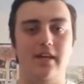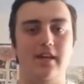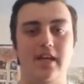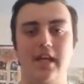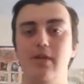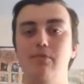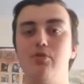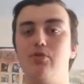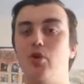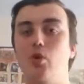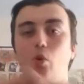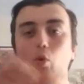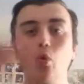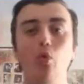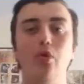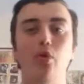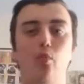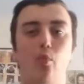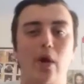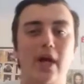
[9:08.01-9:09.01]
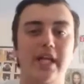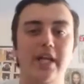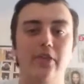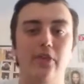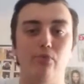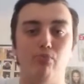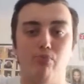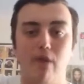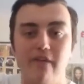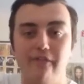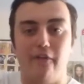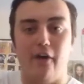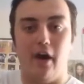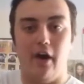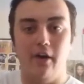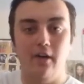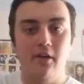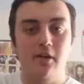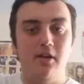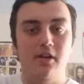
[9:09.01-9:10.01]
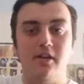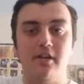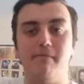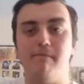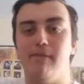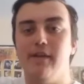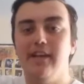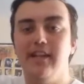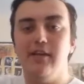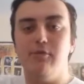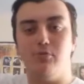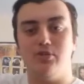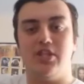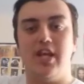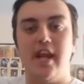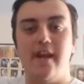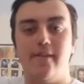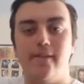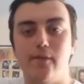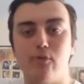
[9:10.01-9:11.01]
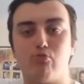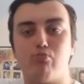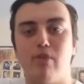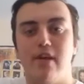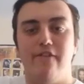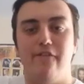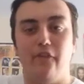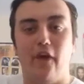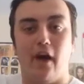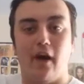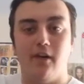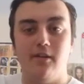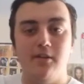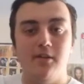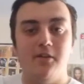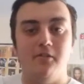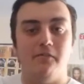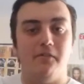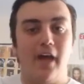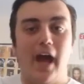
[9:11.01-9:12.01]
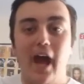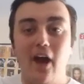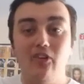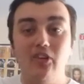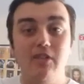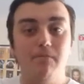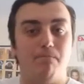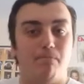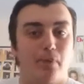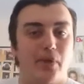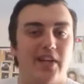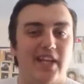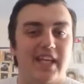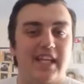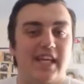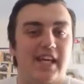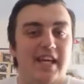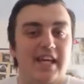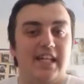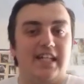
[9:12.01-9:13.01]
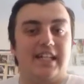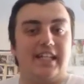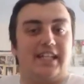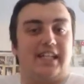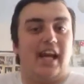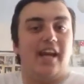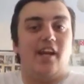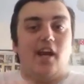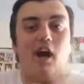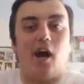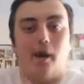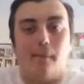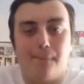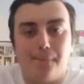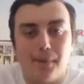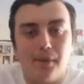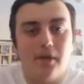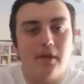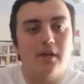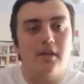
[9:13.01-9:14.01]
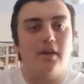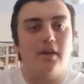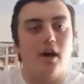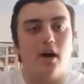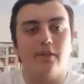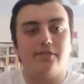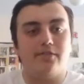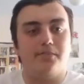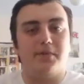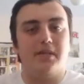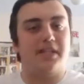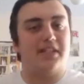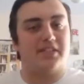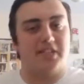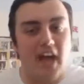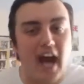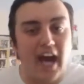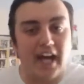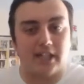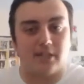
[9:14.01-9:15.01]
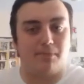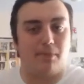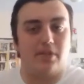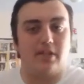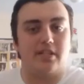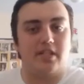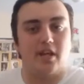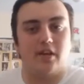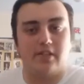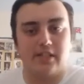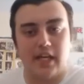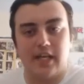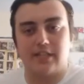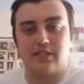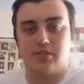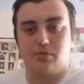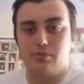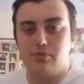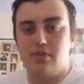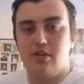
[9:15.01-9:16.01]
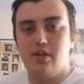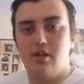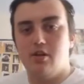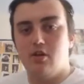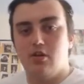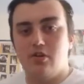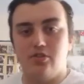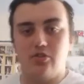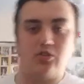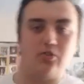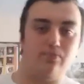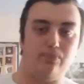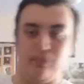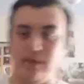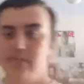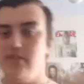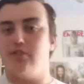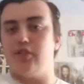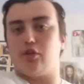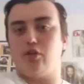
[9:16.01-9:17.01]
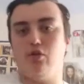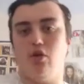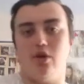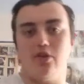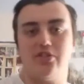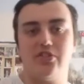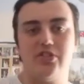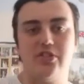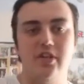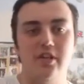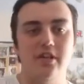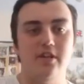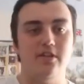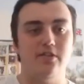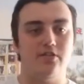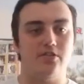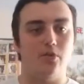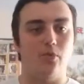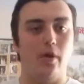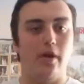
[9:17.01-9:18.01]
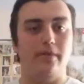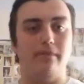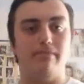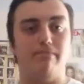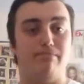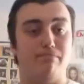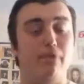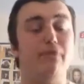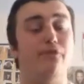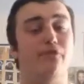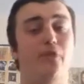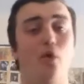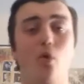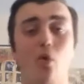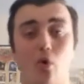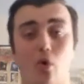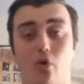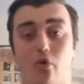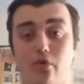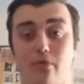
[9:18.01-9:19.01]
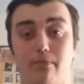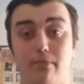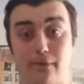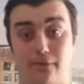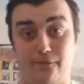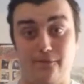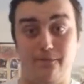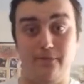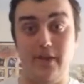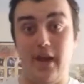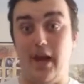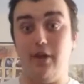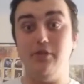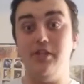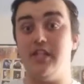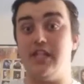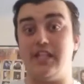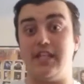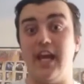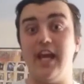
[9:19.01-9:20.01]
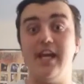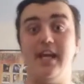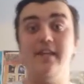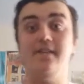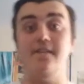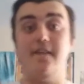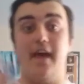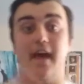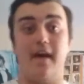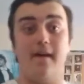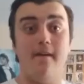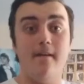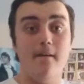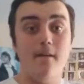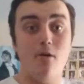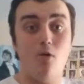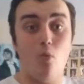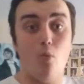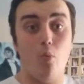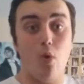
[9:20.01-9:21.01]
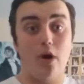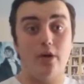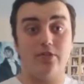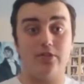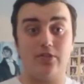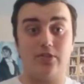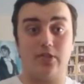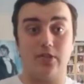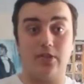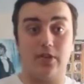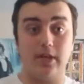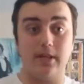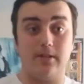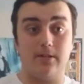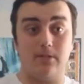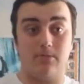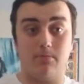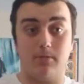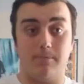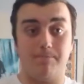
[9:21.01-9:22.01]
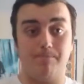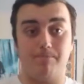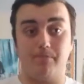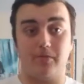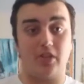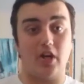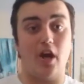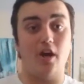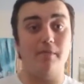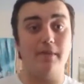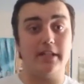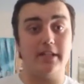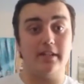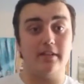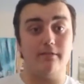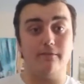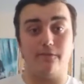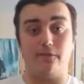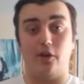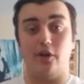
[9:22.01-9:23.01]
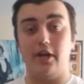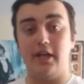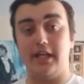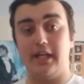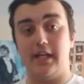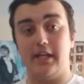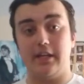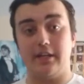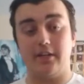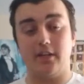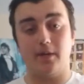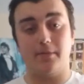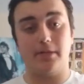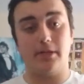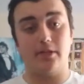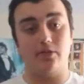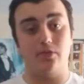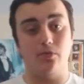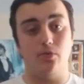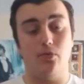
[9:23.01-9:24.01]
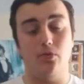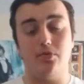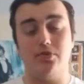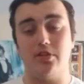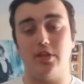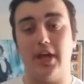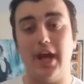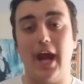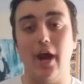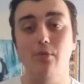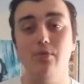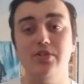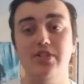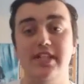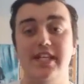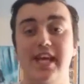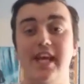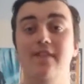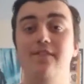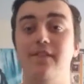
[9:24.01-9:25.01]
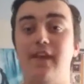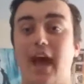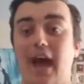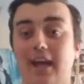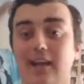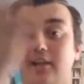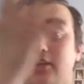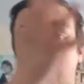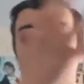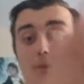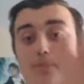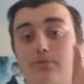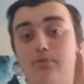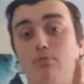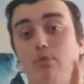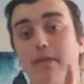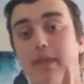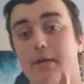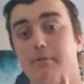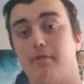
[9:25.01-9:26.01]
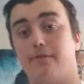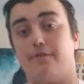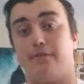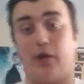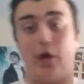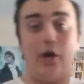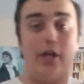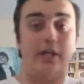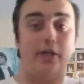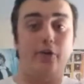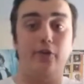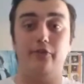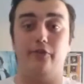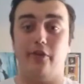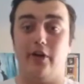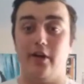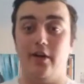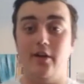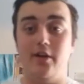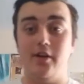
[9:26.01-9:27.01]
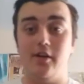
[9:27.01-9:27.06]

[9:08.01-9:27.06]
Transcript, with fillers: He was all the way in the river. Billy was in the river. How did Billy get up after being attacked by the pterodactyls, sprint across, to when before, bef- how did he get in there whilst the things were coming, flying in and coming underwater? Like, how was he in the helicopter when they were flying over?